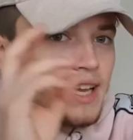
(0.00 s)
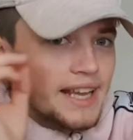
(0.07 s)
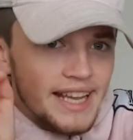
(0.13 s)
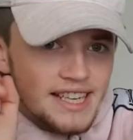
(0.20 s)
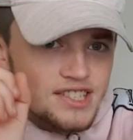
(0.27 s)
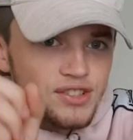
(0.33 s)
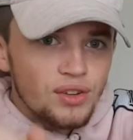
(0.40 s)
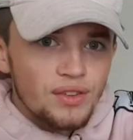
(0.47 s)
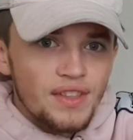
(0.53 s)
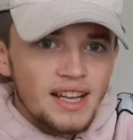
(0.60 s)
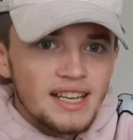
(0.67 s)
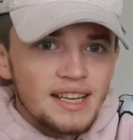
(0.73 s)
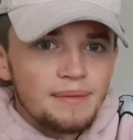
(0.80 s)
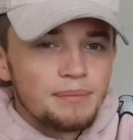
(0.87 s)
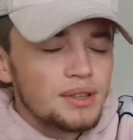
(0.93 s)
It's not
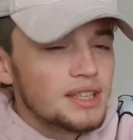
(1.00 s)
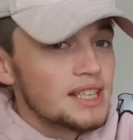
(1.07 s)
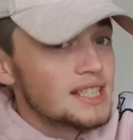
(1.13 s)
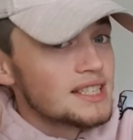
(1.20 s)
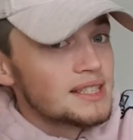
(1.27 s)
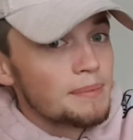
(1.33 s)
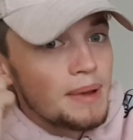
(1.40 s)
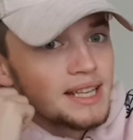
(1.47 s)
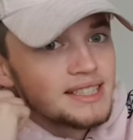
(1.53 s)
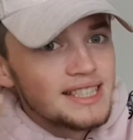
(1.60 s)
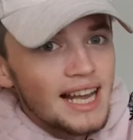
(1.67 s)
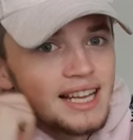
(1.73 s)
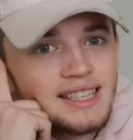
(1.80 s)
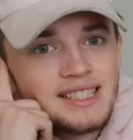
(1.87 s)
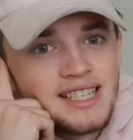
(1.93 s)
that, it's the
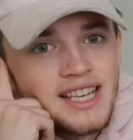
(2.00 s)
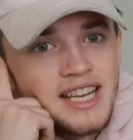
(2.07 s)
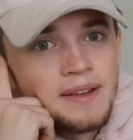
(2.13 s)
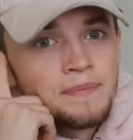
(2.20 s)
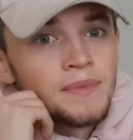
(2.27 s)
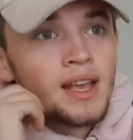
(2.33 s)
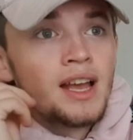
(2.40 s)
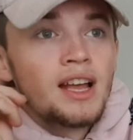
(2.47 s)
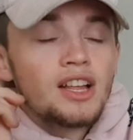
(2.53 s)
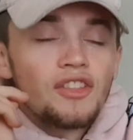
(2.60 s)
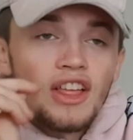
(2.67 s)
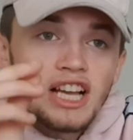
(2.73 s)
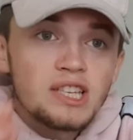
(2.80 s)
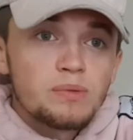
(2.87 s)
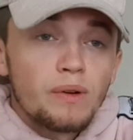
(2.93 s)
mentality.
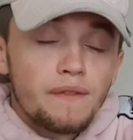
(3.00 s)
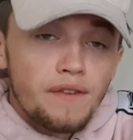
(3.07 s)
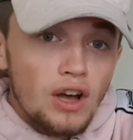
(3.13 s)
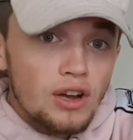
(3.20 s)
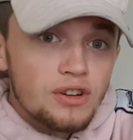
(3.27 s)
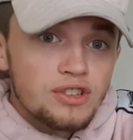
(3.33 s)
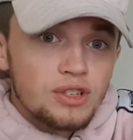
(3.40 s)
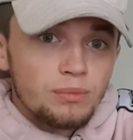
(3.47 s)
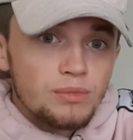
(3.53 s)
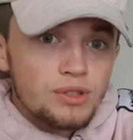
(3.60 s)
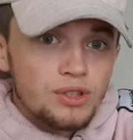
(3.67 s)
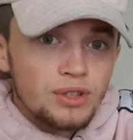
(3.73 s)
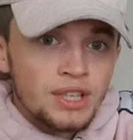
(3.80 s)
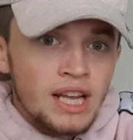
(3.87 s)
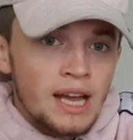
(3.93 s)
That's what Ferguson was
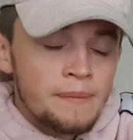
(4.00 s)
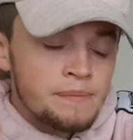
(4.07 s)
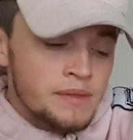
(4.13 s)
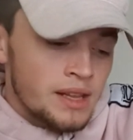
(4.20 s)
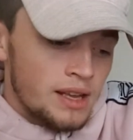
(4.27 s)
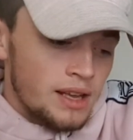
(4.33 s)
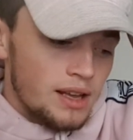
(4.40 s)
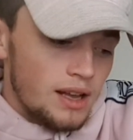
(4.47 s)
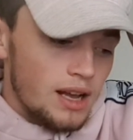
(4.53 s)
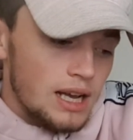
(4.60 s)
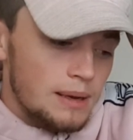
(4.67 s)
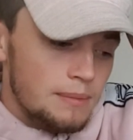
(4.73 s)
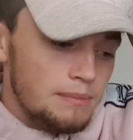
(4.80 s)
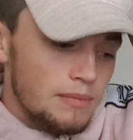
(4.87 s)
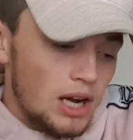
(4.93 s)
good at.
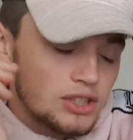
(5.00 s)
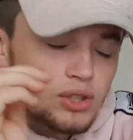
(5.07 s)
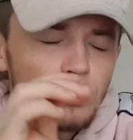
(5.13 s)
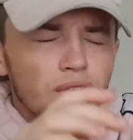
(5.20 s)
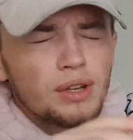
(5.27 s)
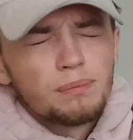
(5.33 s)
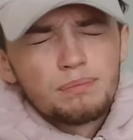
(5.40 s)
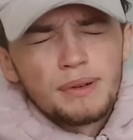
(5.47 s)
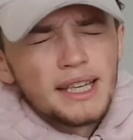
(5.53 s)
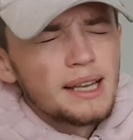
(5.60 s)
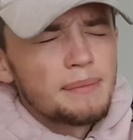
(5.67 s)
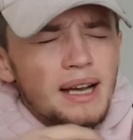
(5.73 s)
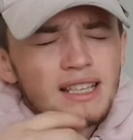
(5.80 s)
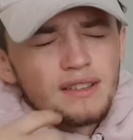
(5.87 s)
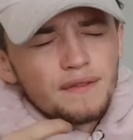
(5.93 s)
I don't want to bring
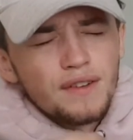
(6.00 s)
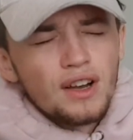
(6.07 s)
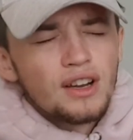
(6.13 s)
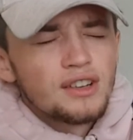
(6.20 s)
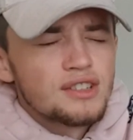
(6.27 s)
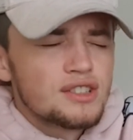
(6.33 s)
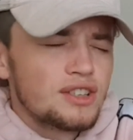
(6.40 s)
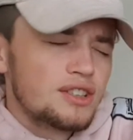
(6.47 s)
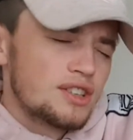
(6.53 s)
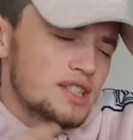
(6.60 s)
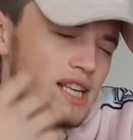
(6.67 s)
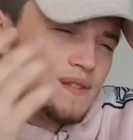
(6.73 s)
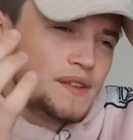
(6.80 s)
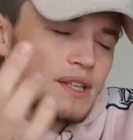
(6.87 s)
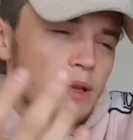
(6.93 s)
it back to Ferguson, just
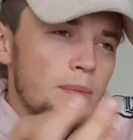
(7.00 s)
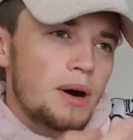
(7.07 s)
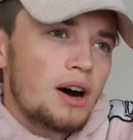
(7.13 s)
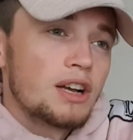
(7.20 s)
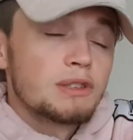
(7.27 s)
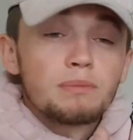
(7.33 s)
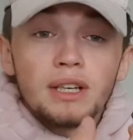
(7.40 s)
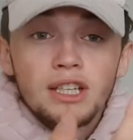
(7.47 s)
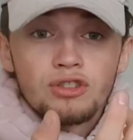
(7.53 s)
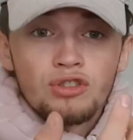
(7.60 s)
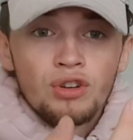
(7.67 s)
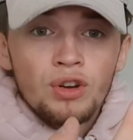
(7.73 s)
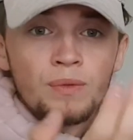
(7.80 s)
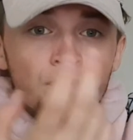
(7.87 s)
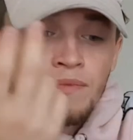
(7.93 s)
living in the past, but it's
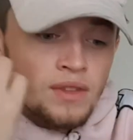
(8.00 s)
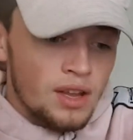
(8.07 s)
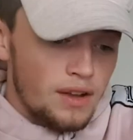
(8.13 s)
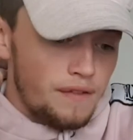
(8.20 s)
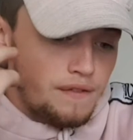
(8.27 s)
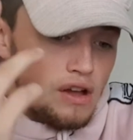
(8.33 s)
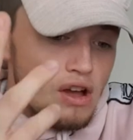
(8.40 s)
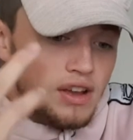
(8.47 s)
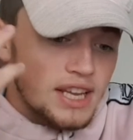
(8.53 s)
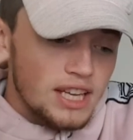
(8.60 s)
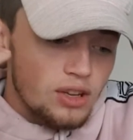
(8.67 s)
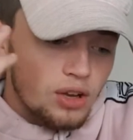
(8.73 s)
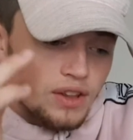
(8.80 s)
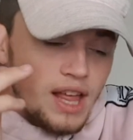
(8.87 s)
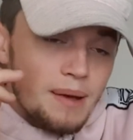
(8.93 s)
true.
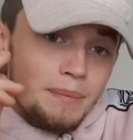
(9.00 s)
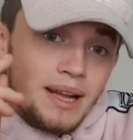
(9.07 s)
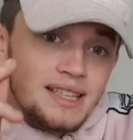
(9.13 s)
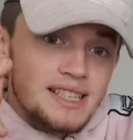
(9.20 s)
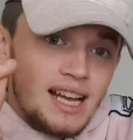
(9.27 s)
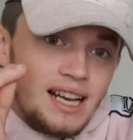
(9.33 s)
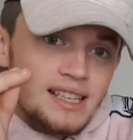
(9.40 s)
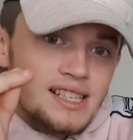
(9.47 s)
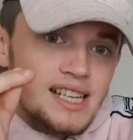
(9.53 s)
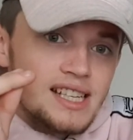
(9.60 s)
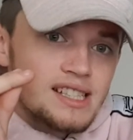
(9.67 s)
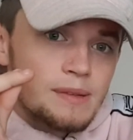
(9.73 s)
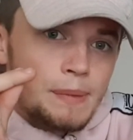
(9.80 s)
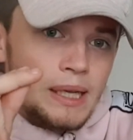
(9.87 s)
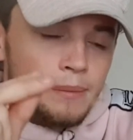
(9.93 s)
Fergie got that mentality
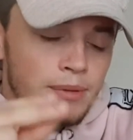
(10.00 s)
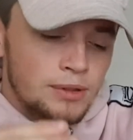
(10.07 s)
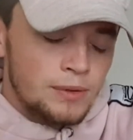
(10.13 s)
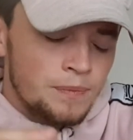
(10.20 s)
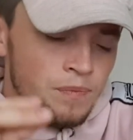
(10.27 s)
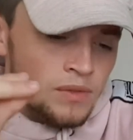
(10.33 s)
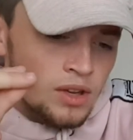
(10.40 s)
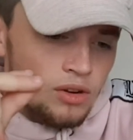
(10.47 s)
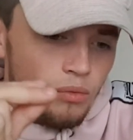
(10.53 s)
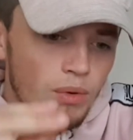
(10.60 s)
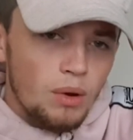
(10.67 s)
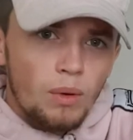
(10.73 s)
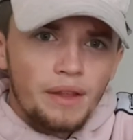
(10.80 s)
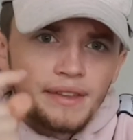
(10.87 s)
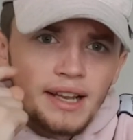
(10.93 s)
into people. We
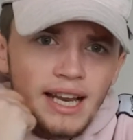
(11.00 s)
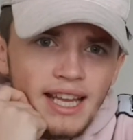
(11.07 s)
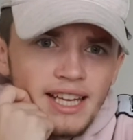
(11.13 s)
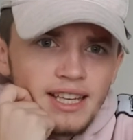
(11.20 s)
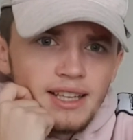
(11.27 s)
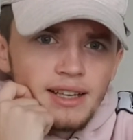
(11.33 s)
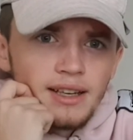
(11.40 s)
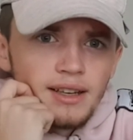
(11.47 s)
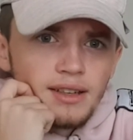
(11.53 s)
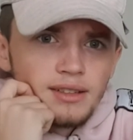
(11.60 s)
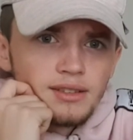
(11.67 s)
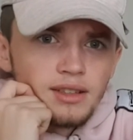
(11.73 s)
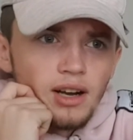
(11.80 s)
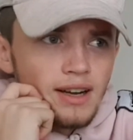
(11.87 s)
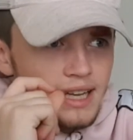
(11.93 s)
won the league.
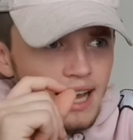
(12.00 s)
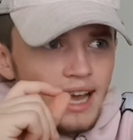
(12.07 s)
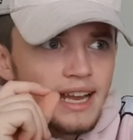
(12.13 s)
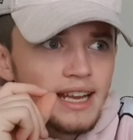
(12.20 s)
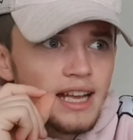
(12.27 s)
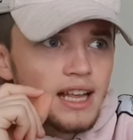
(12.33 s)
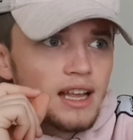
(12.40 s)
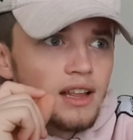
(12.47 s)
Okay,